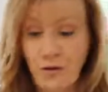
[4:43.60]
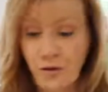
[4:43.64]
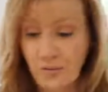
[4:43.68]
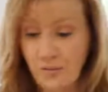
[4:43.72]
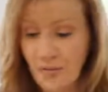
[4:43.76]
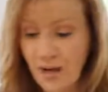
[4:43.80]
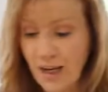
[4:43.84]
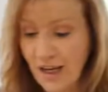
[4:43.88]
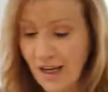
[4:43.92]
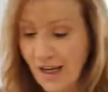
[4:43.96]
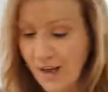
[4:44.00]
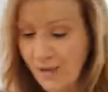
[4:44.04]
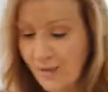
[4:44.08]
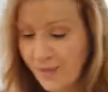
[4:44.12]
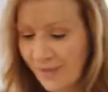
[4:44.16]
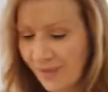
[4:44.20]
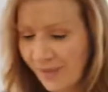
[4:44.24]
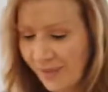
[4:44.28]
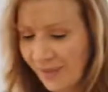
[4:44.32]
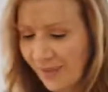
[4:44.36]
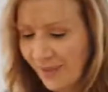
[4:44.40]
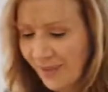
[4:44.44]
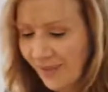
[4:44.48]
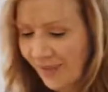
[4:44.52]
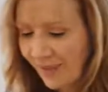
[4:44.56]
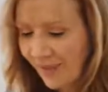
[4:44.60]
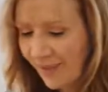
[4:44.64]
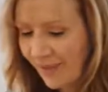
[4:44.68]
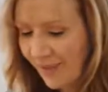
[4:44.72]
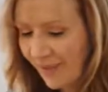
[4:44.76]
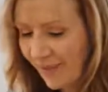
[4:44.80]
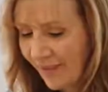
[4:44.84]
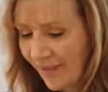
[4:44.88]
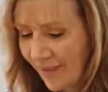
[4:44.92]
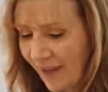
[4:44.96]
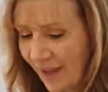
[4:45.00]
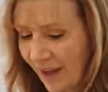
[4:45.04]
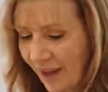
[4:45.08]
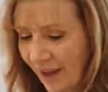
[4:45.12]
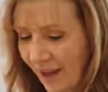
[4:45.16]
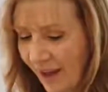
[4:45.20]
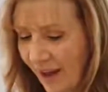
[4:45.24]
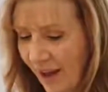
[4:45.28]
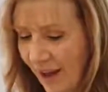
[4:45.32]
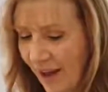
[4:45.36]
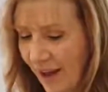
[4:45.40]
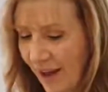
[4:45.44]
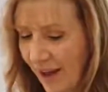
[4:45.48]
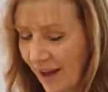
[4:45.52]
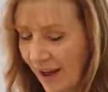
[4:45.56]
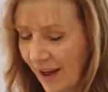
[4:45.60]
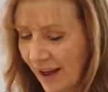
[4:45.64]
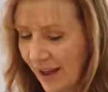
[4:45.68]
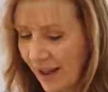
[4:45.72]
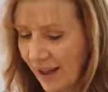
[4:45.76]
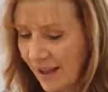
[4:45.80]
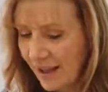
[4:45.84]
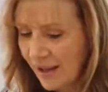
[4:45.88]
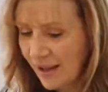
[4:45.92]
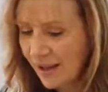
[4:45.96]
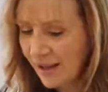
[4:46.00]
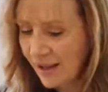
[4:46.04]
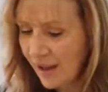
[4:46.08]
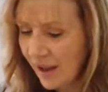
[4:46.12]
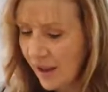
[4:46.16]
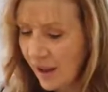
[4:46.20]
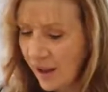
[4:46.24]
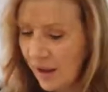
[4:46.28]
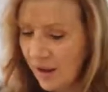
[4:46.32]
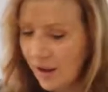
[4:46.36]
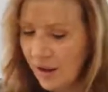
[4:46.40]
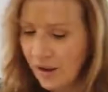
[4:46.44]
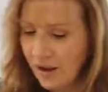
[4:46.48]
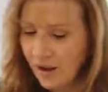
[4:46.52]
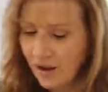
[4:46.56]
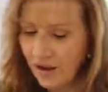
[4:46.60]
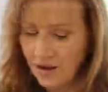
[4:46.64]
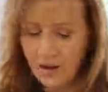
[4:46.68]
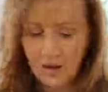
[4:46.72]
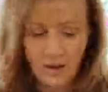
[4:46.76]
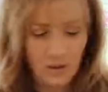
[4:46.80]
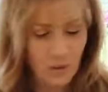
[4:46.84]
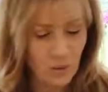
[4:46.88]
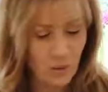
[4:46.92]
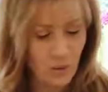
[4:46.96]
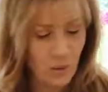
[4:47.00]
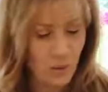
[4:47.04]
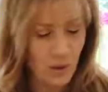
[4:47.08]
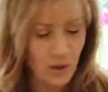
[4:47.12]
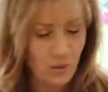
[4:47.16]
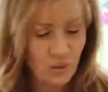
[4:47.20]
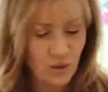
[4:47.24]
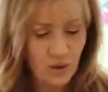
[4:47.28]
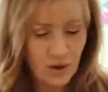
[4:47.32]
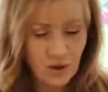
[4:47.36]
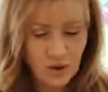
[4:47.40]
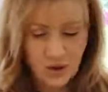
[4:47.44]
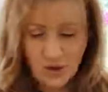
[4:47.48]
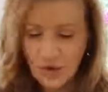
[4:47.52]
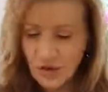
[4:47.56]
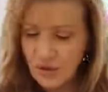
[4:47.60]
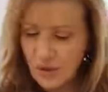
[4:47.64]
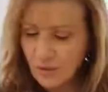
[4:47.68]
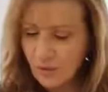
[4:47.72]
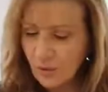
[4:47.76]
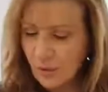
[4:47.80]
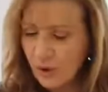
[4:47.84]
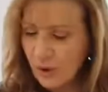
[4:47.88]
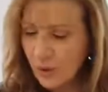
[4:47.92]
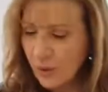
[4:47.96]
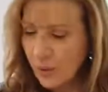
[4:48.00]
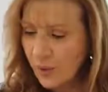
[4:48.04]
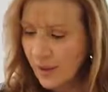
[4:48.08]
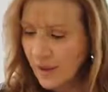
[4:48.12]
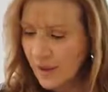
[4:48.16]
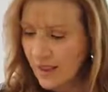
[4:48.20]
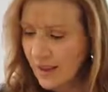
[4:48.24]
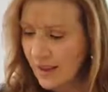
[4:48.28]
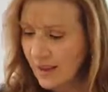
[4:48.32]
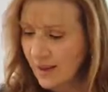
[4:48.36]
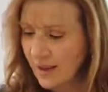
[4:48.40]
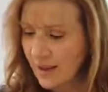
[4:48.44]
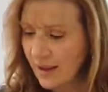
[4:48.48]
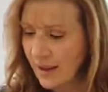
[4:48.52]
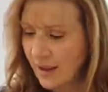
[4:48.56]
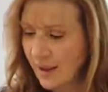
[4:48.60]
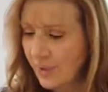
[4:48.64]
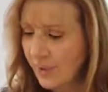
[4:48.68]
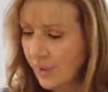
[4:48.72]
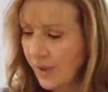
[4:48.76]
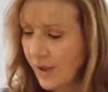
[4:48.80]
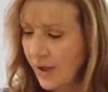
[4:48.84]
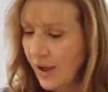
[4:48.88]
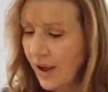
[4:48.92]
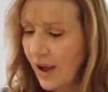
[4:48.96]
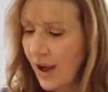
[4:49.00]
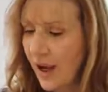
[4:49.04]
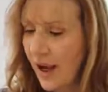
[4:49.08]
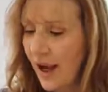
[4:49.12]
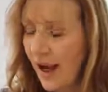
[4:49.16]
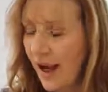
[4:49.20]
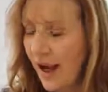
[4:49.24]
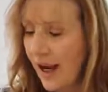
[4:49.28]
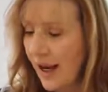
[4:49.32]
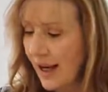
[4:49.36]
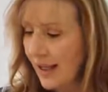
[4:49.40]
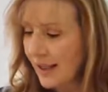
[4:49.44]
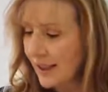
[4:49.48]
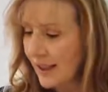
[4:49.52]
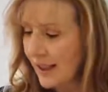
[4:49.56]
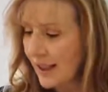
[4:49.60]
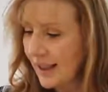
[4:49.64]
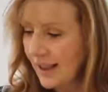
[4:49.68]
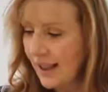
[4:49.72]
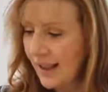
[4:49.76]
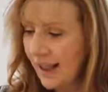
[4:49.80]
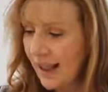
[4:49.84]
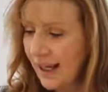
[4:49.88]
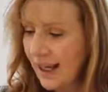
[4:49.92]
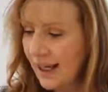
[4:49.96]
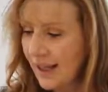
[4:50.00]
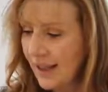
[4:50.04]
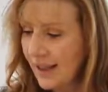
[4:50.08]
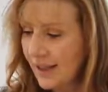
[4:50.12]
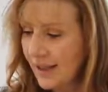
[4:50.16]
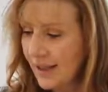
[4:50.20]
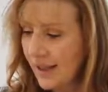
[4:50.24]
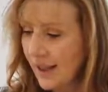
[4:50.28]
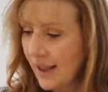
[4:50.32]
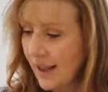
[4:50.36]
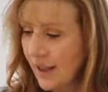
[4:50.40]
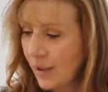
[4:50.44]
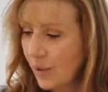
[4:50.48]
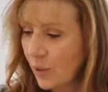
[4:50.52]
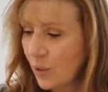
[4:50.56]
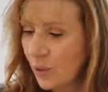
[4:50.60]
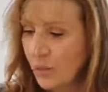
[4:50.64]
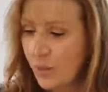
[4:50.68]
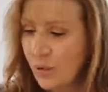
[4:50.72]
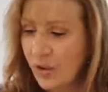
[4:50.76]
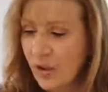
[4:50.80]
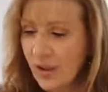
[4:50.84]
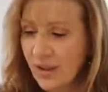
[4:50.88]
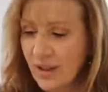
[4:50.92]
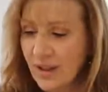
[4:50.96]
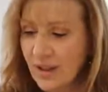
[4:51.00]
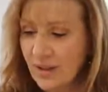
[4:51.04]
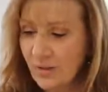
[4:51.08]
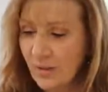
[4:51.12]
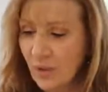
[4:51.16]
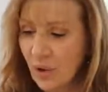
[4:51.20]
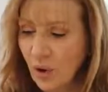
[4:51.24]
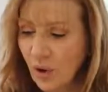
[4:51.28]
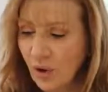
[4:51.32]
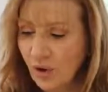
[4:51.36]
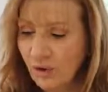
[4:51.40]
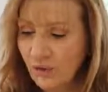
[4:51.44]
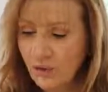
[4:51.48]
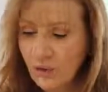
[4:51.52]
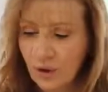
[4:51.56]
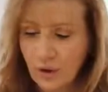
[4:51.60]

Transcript: me. And what I'm going to do is I'm going to whiz this up, and at the end then we'll put in some olive